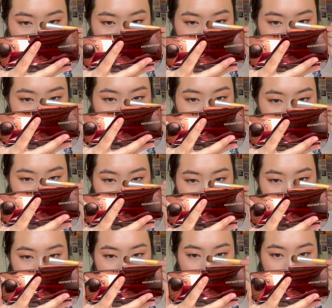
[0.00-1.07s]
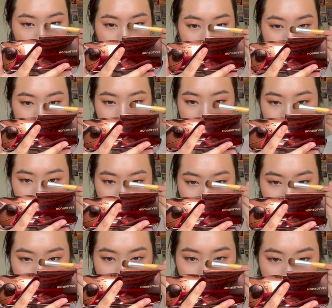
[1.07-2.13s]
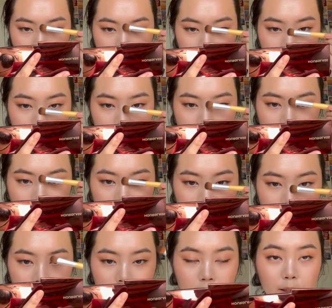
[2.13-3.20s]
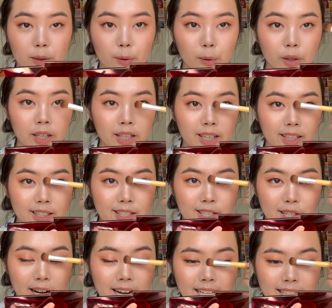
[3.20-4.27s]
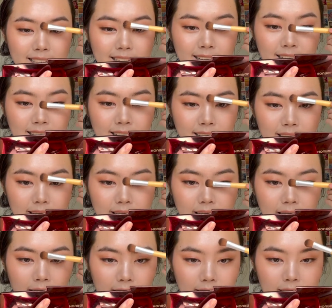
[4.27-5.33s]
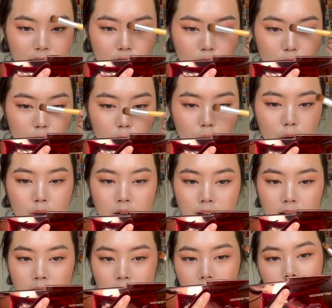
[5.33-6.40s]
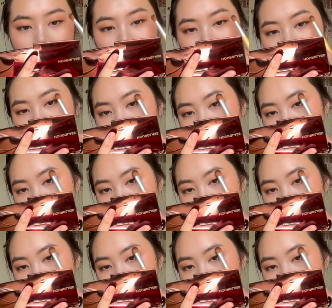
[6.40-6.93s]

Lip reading: to apply some on my nose bridge just to make it look straight, like so, and